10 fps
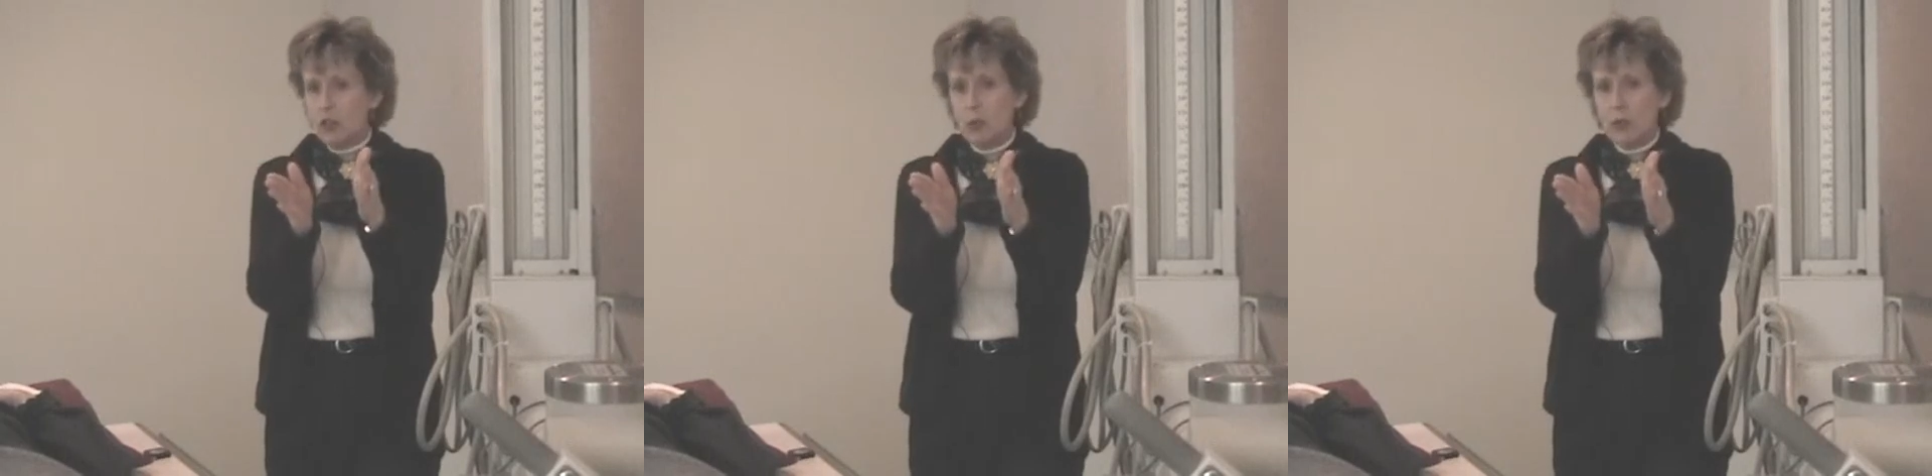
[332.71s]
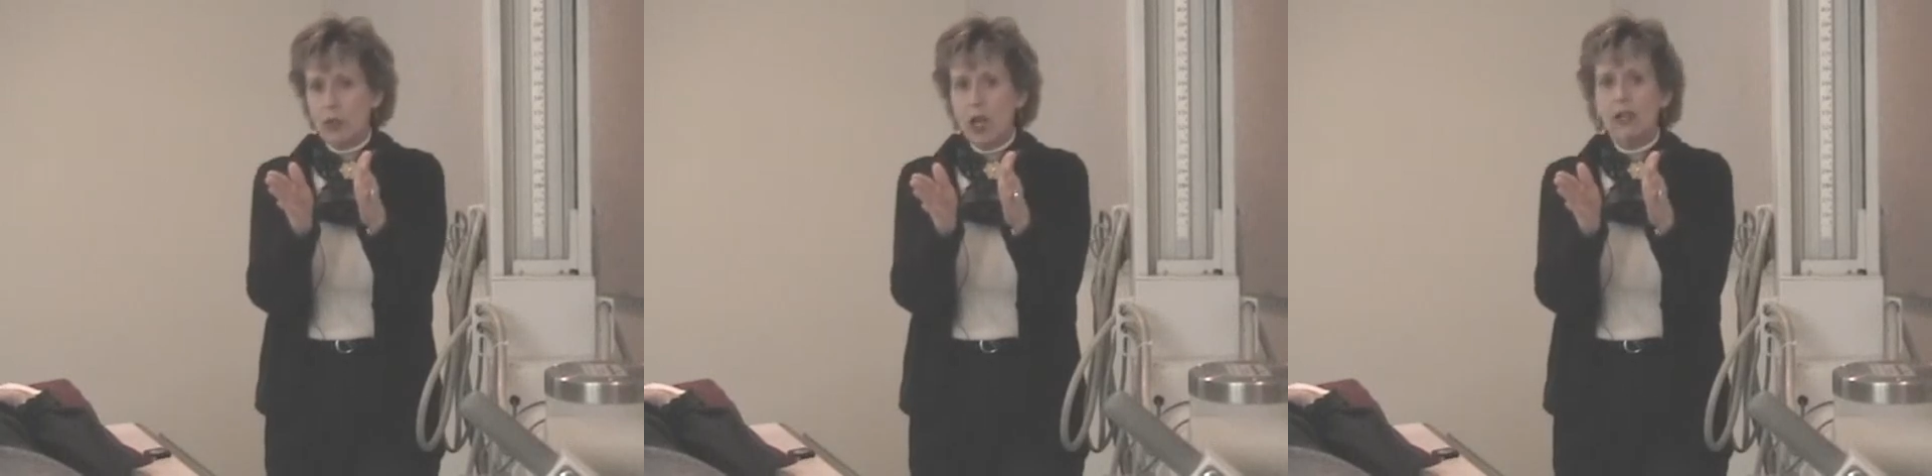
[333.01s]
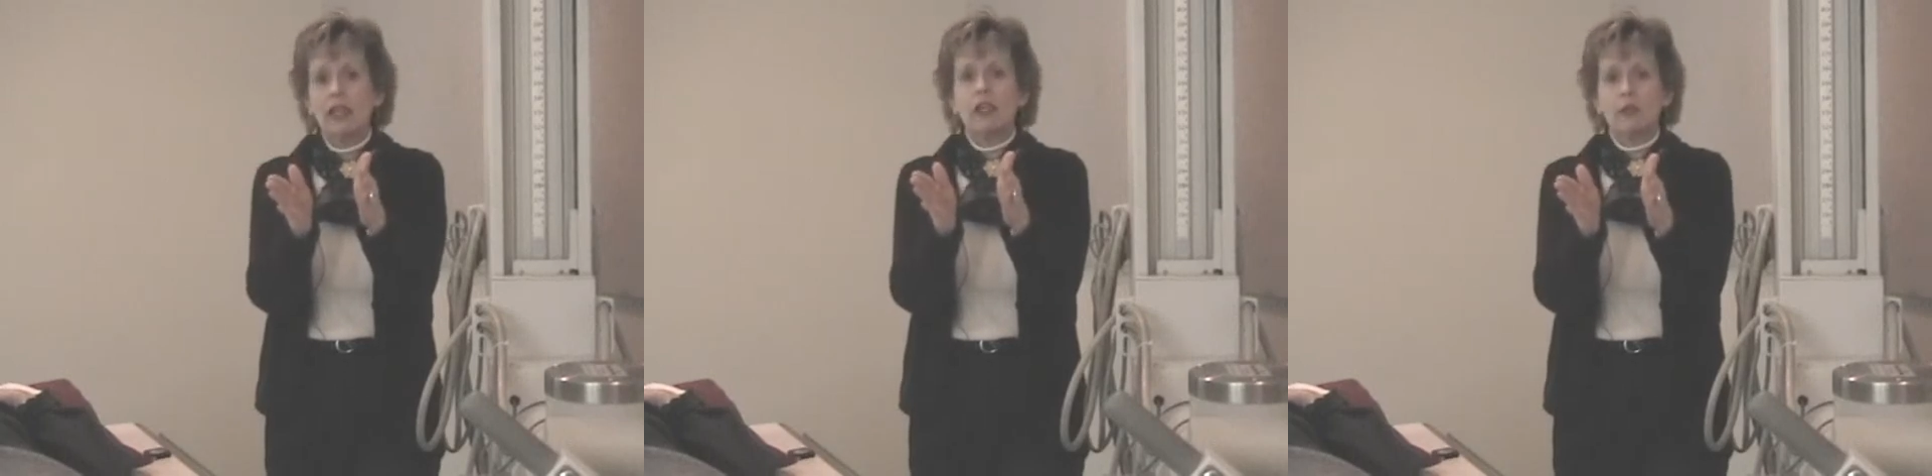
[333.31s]
you will not
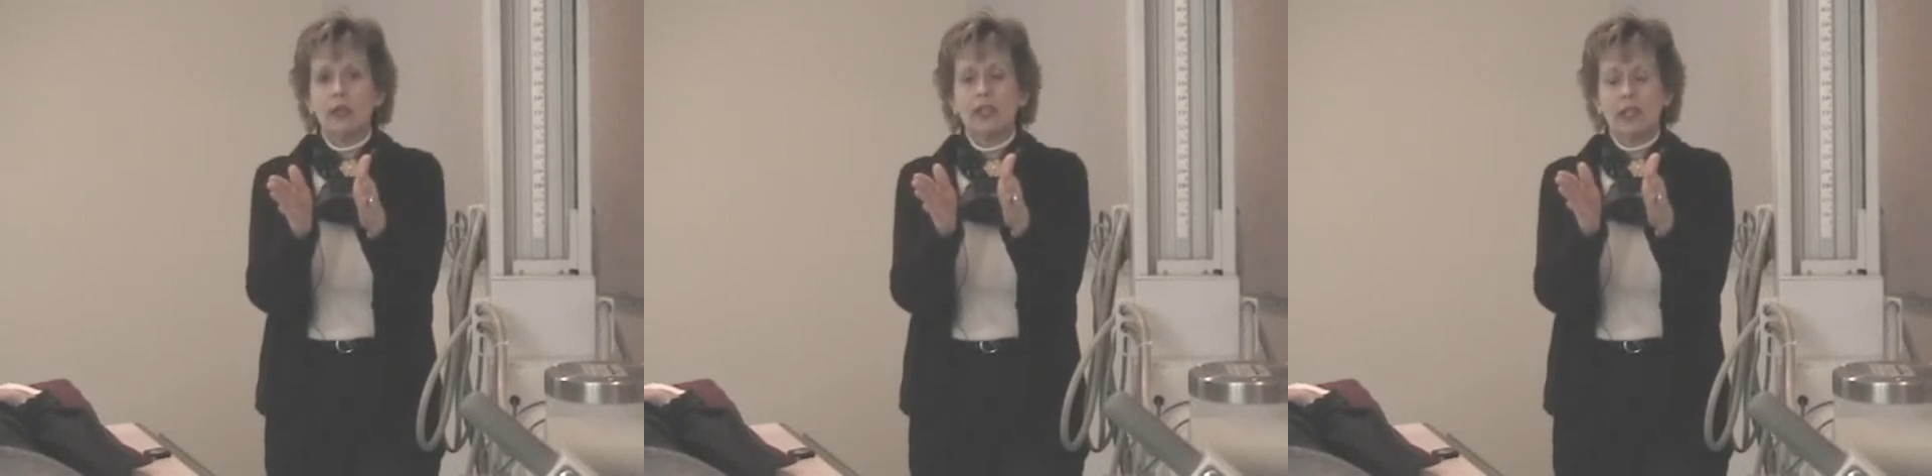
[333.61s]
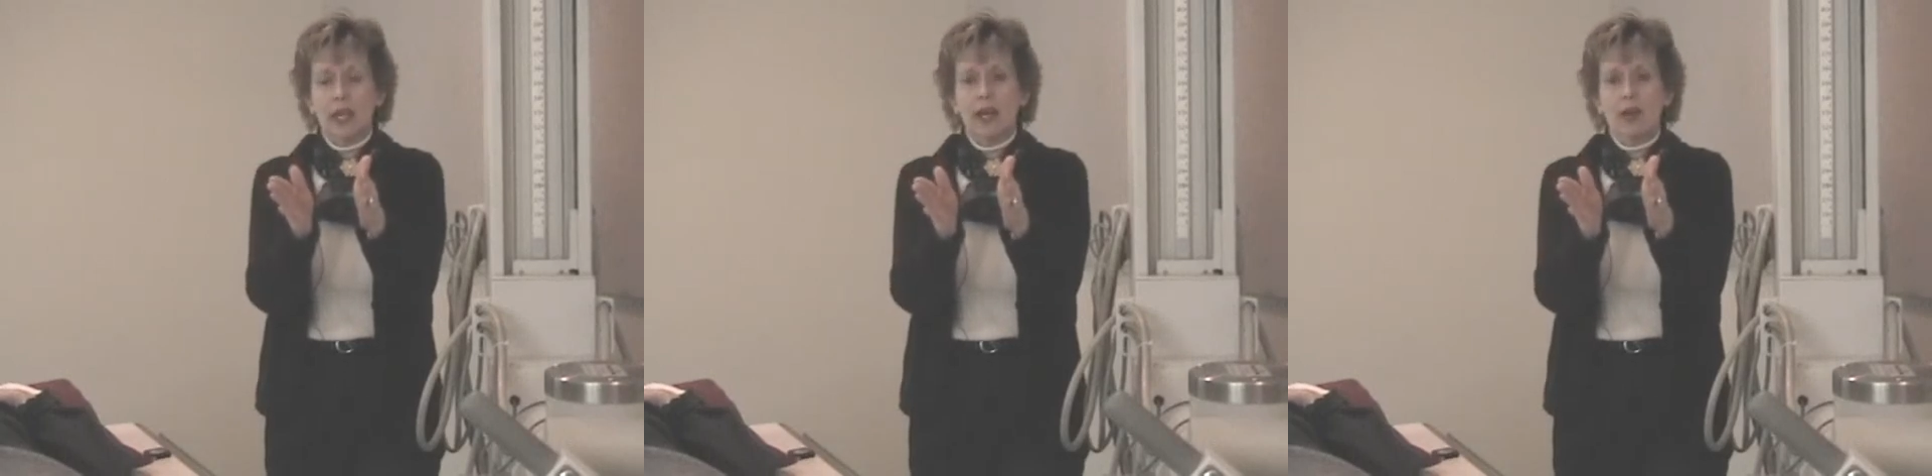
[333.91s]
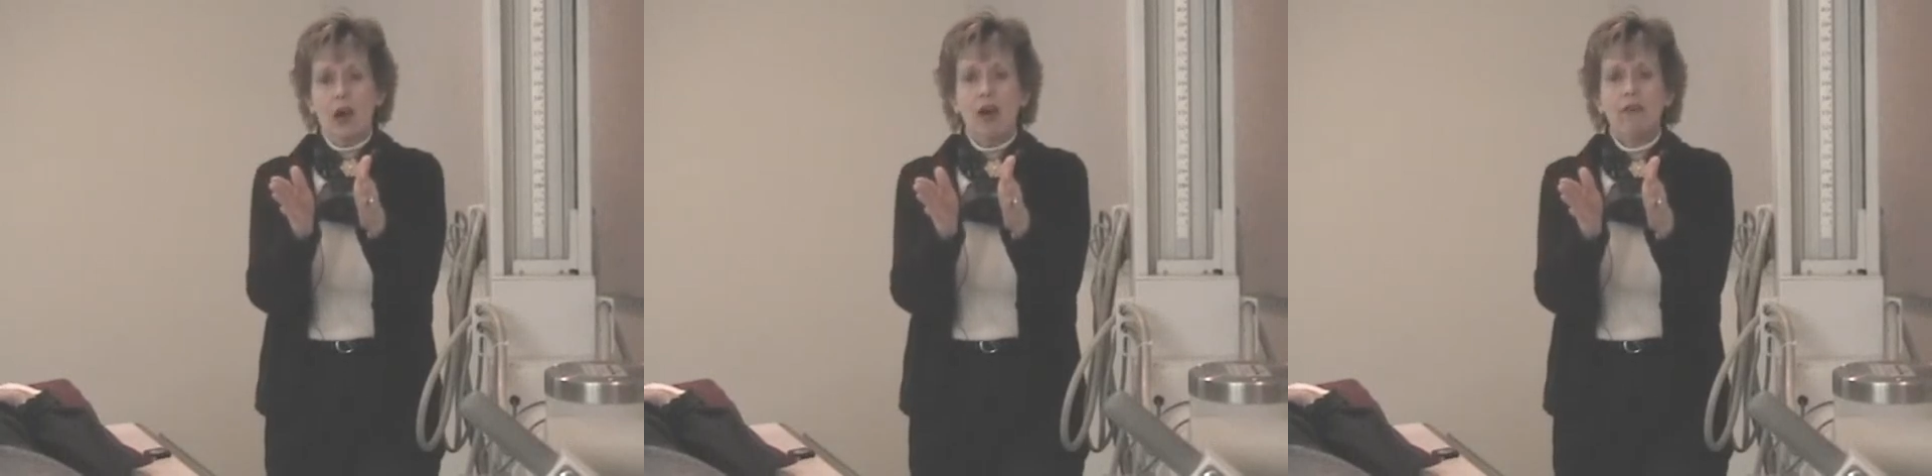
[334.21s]
get grid cut
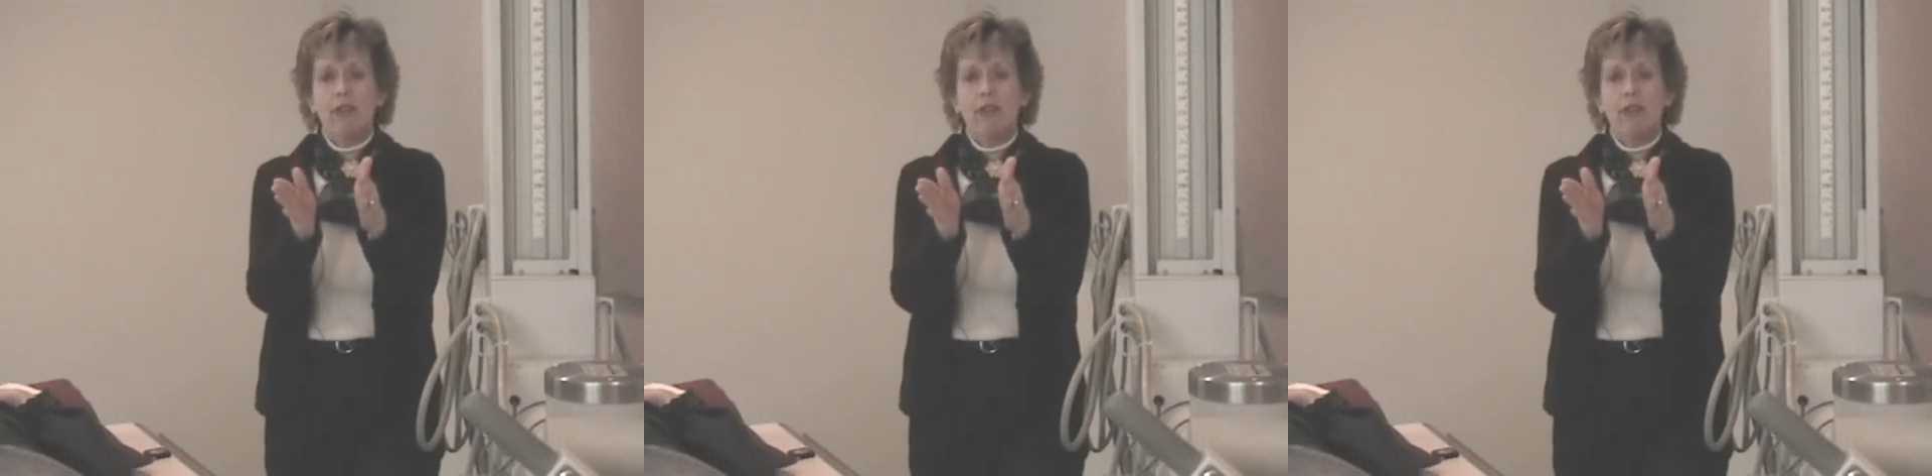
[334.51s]
off.